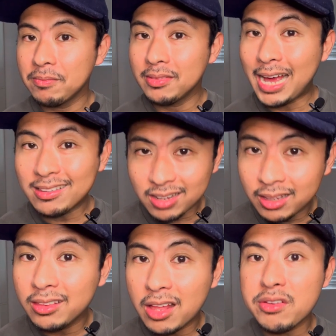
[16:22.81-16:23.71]
That's
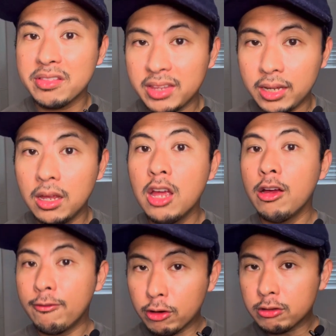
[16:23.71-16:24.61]
another thing.
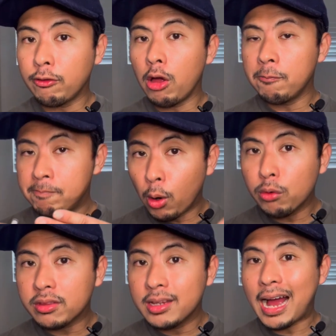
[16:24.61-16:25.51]
First of all,
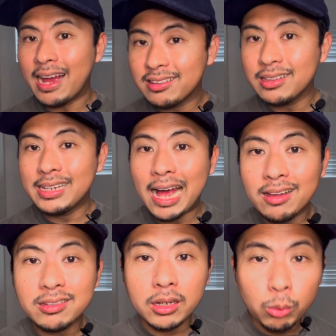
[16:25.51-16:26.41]
both guys and
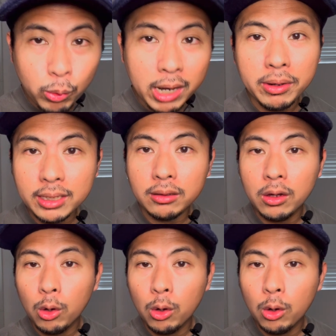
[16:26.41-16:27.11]
gals can wear it.